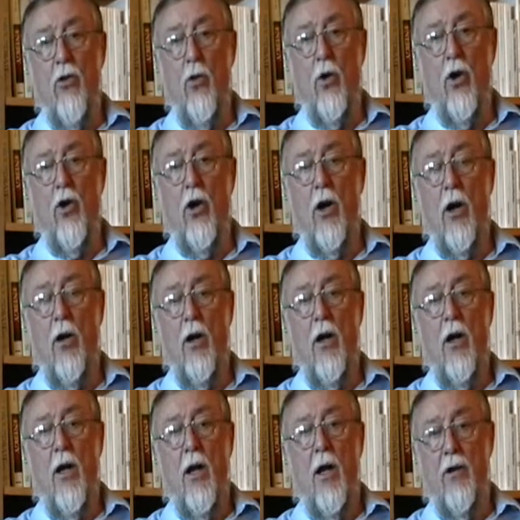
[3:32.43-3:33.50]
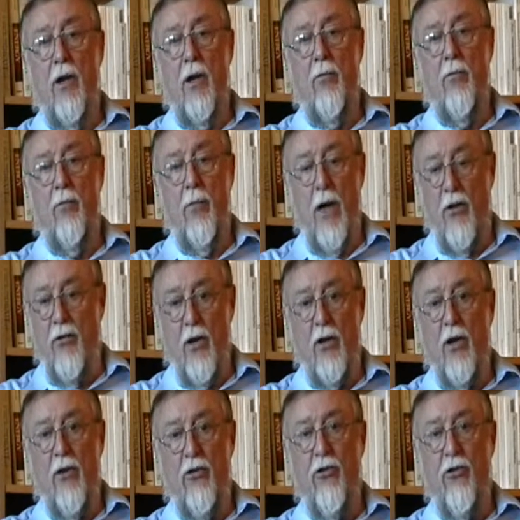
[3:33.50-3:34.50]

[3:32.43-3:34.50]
to occur, and basically